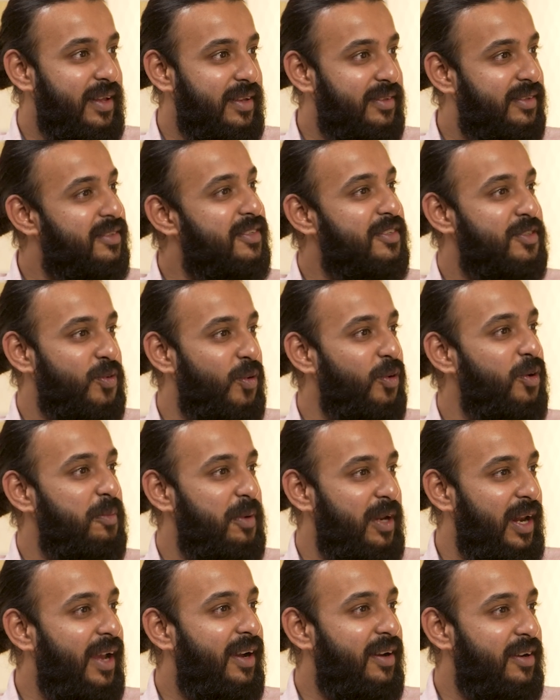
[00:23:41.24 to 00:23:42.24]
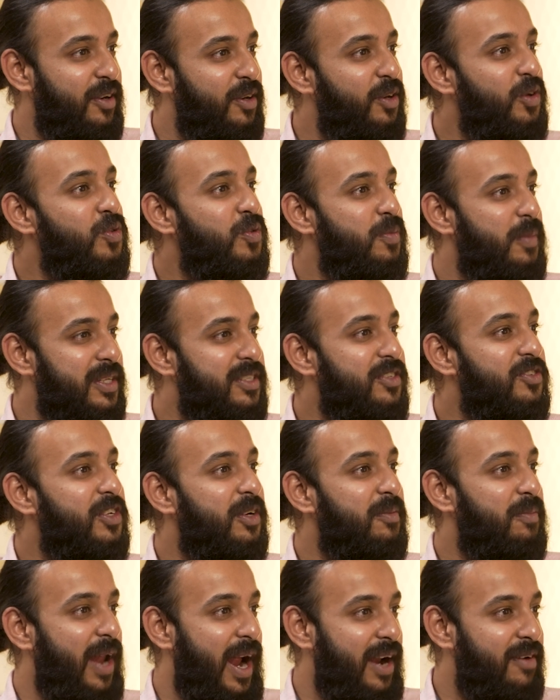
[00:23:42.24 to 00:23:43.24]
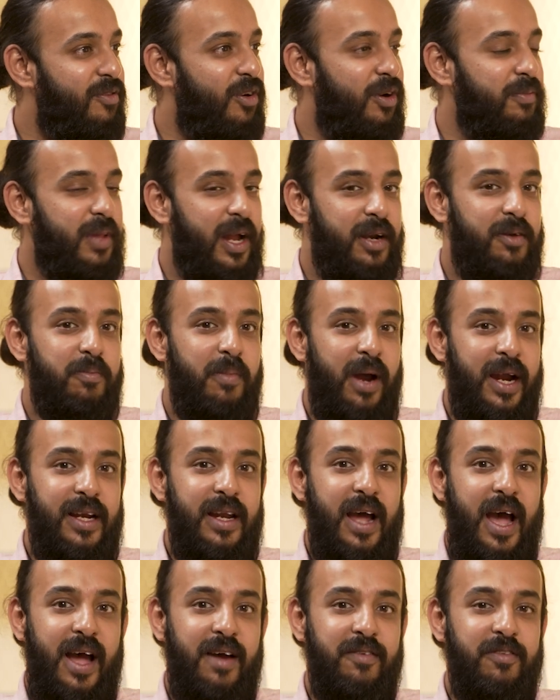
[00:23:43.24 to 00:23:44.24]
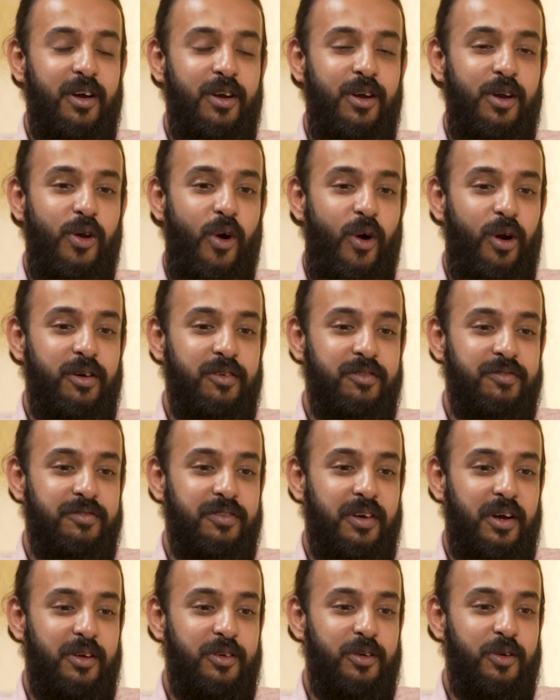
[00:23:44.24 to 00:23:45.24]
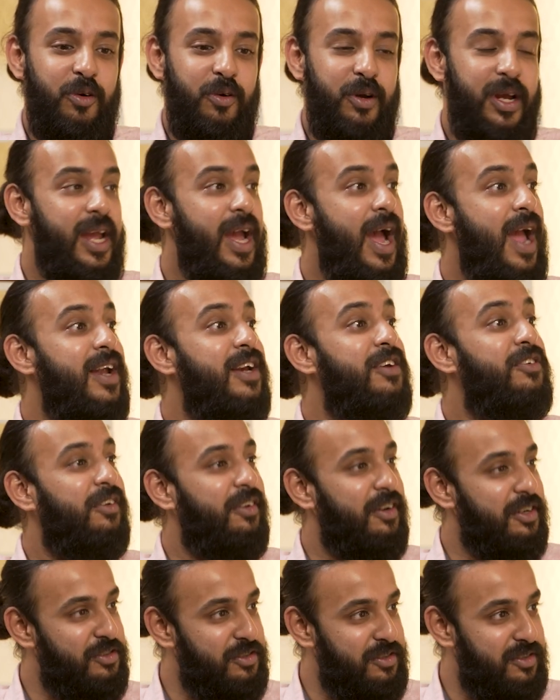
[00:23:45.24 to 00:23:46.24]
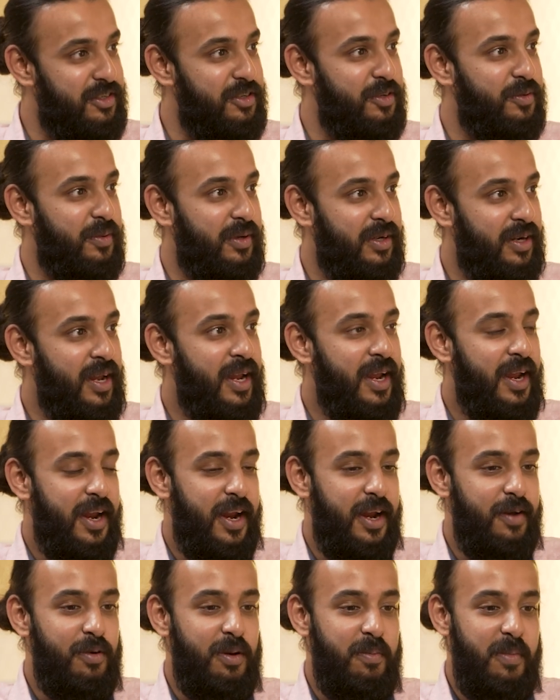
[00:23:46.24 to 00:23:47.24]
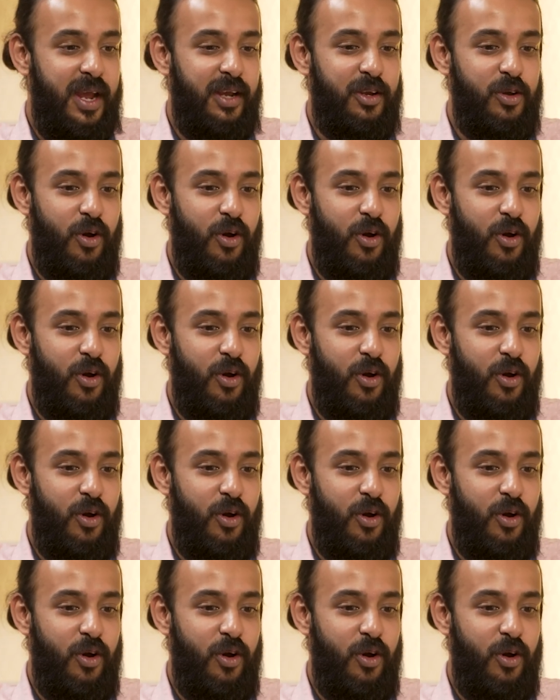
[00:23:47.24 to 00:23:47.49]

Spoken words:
that this is going to be like a new messaging platform that might have a lot of AI integrations into it. It will make